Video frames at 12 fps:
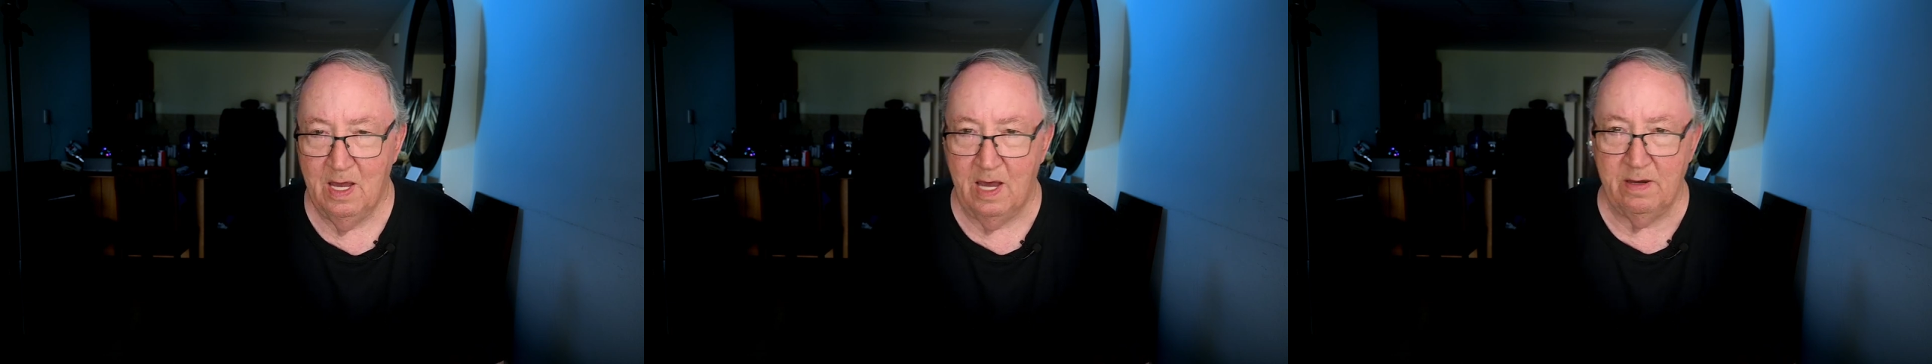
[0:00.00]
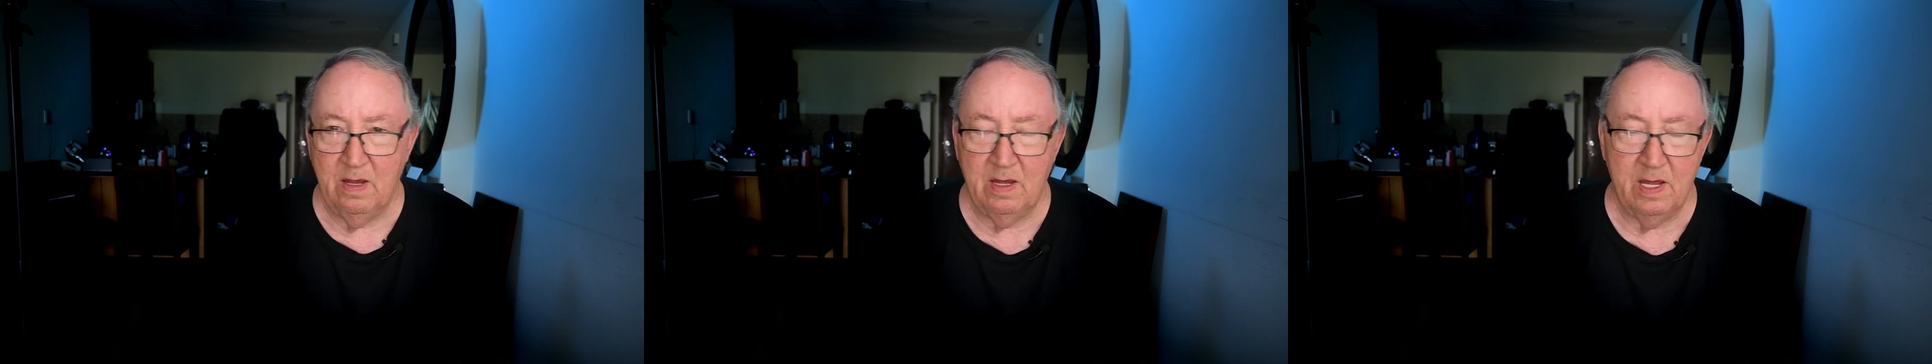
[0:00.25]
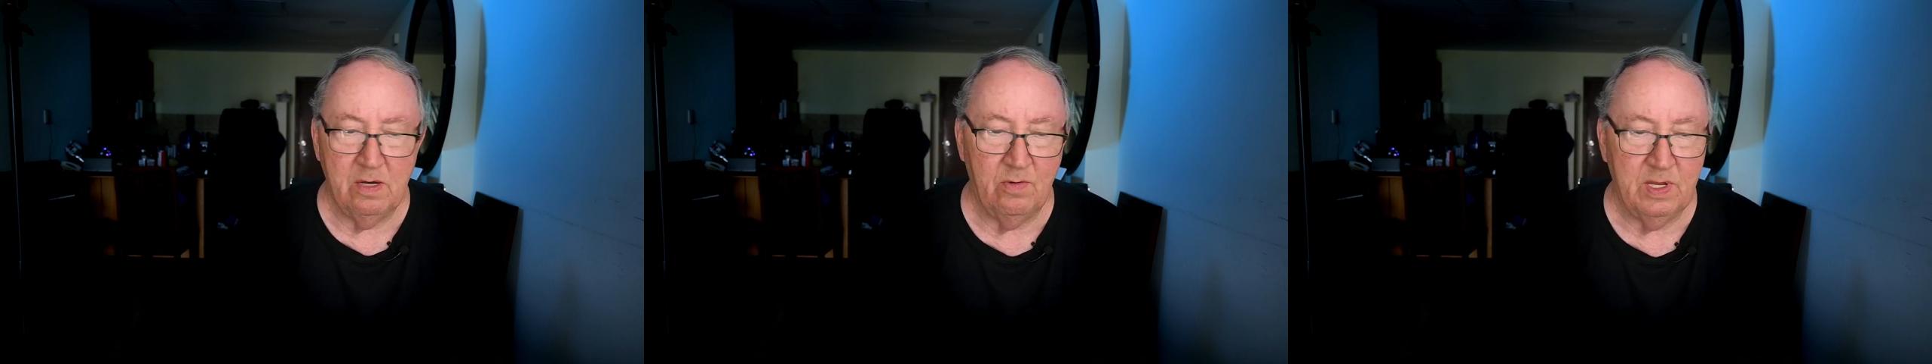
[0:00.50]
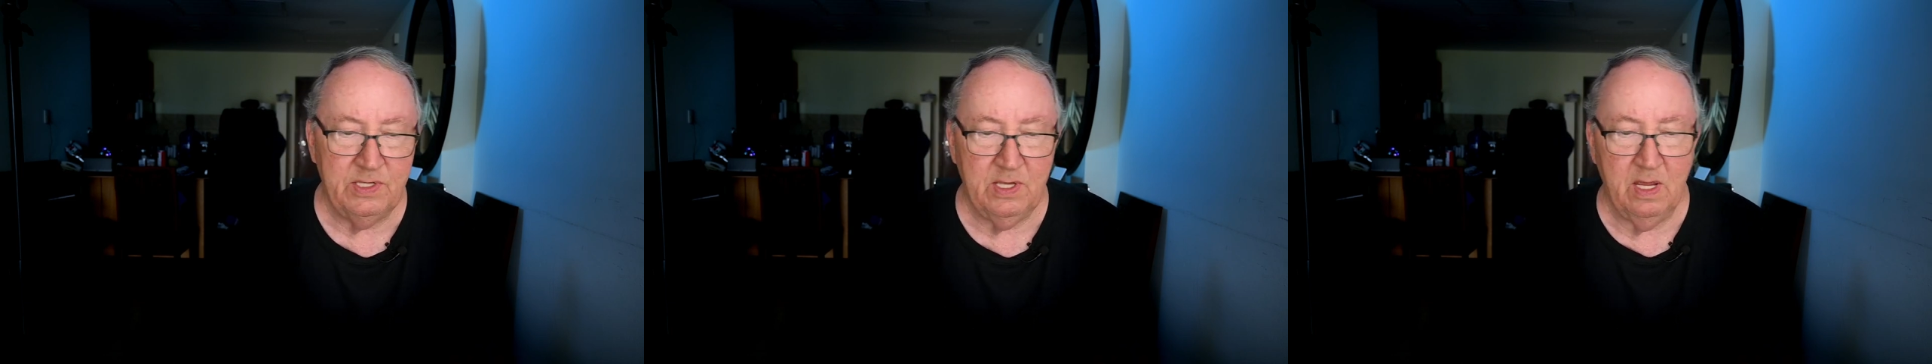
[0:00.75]
I don't
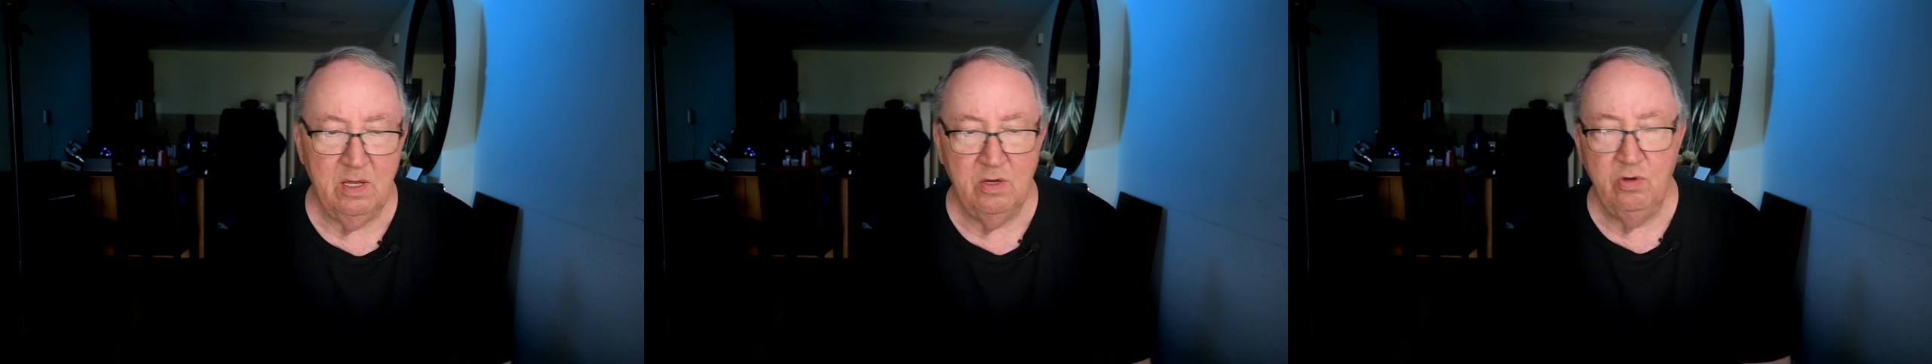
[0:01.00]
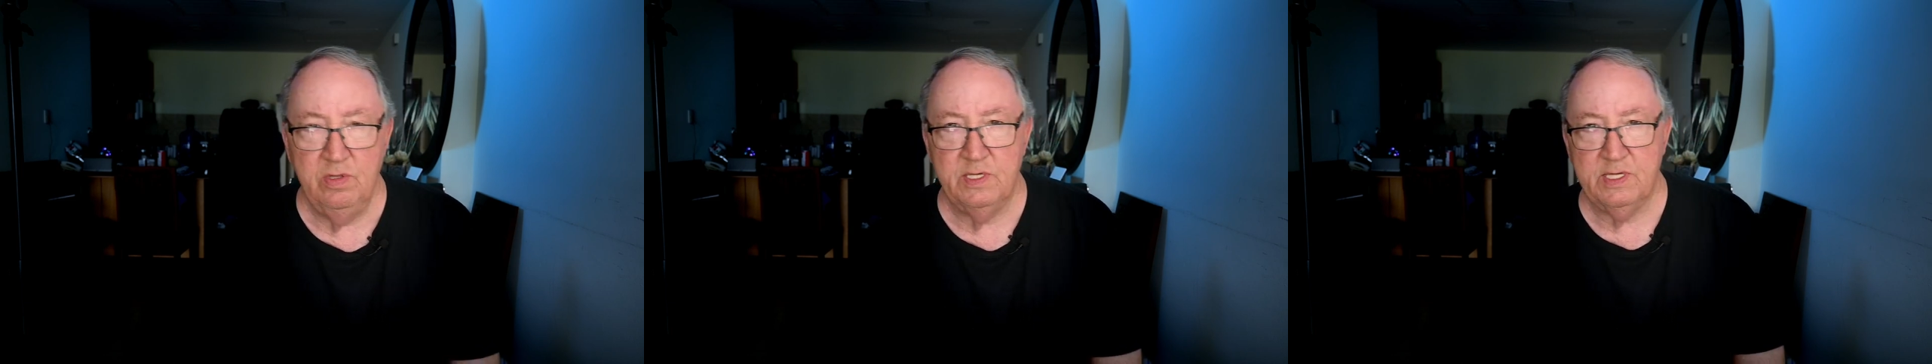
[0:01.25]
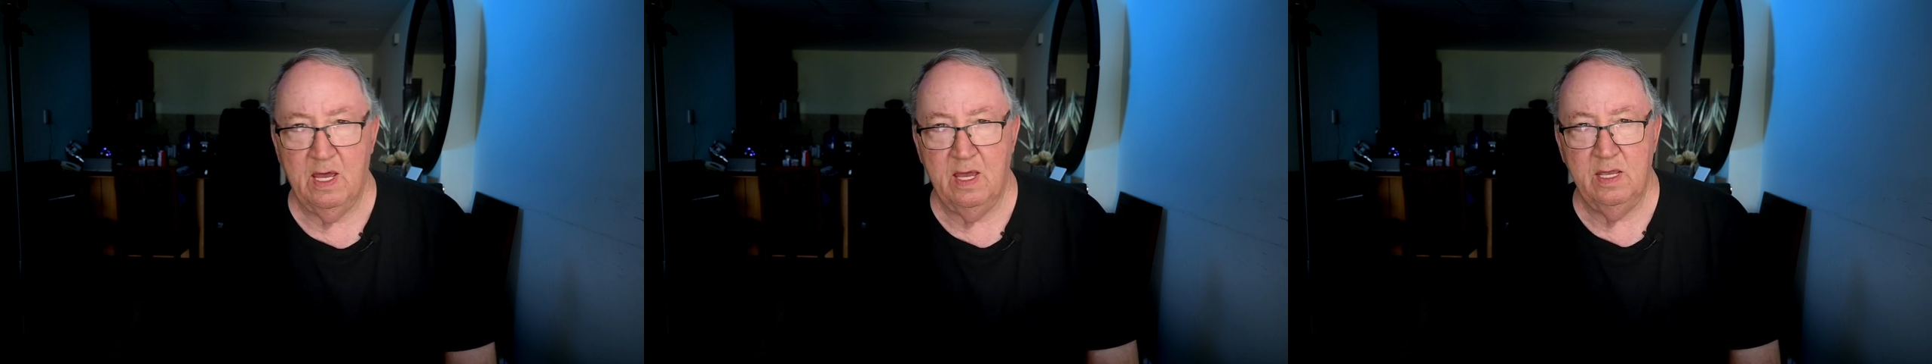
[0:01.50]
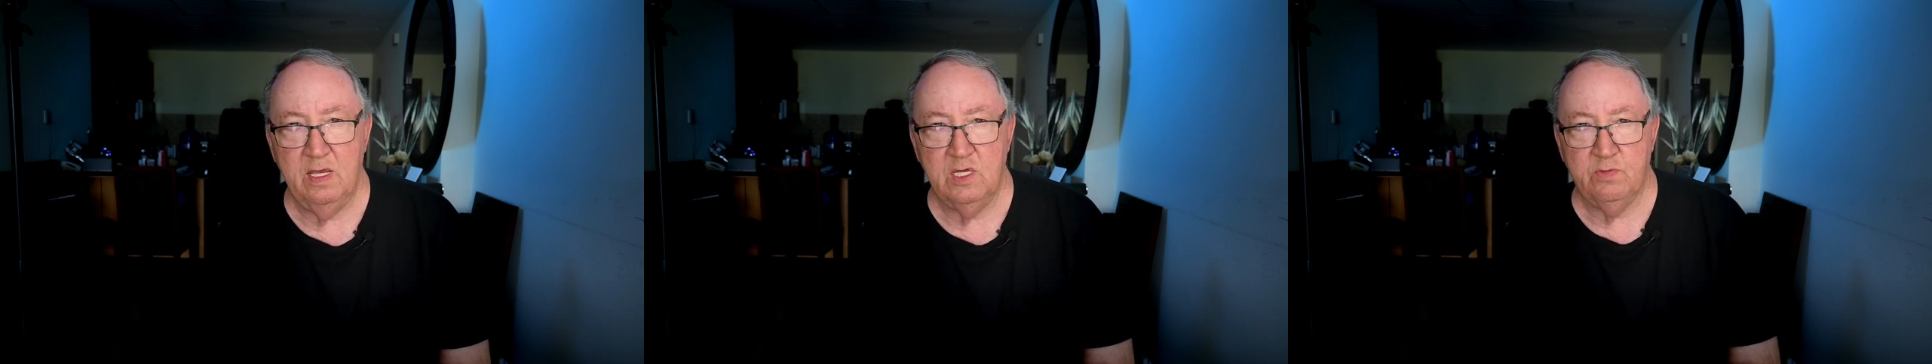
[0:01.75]
want to say who this
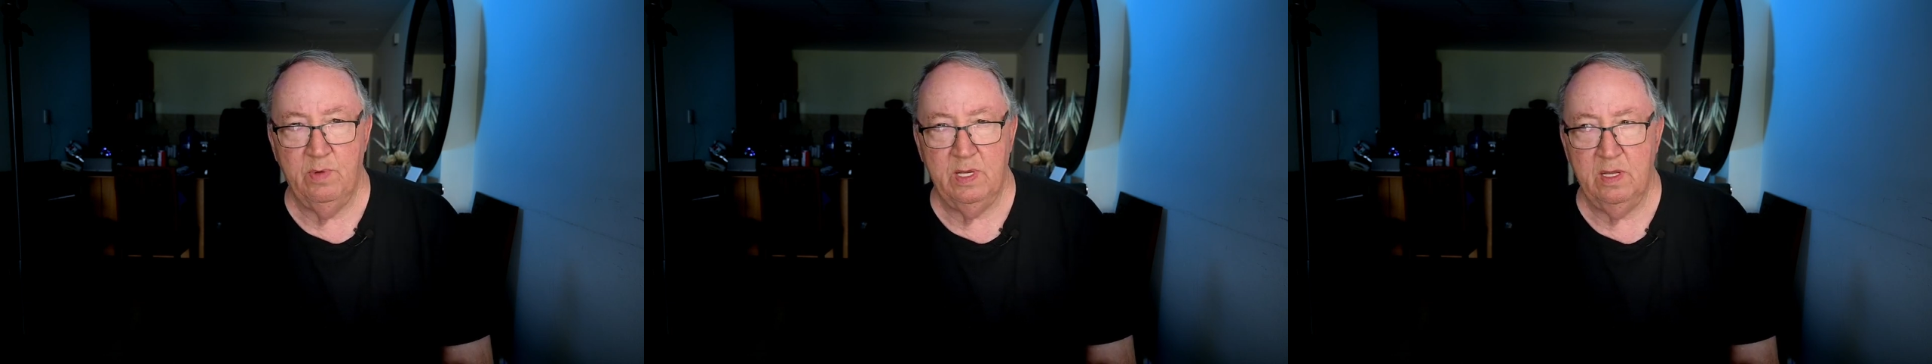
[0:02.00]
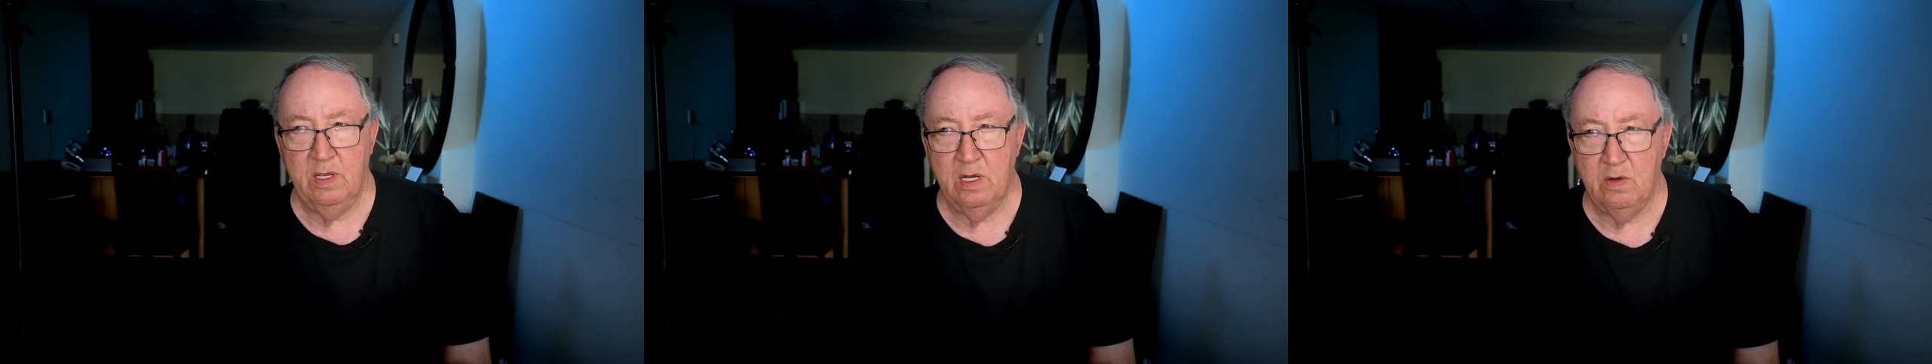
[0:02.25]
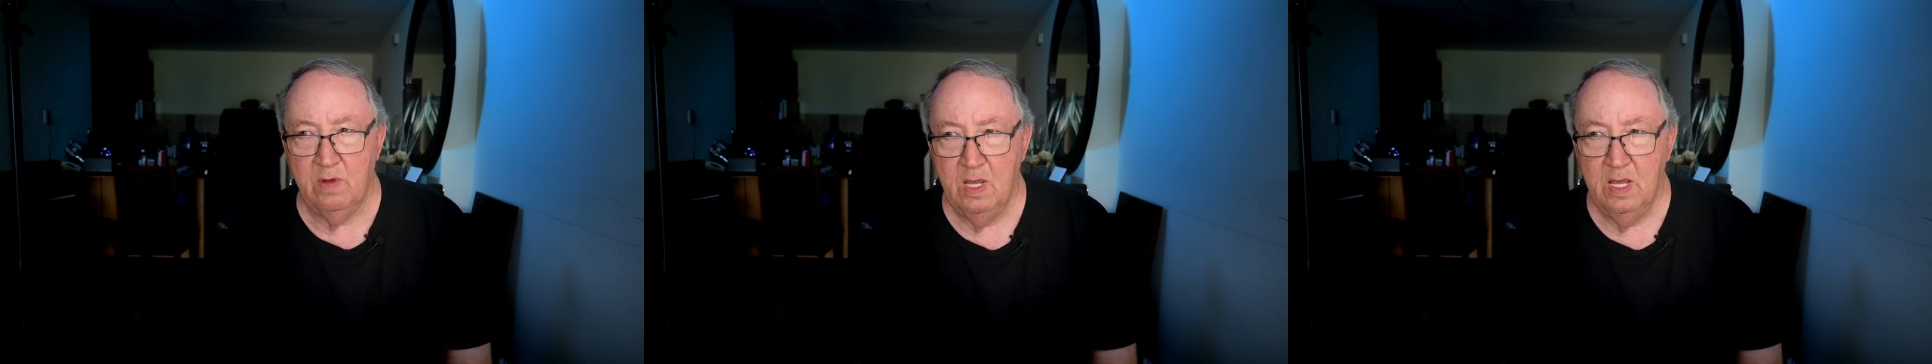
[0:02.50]
guy is, but you know,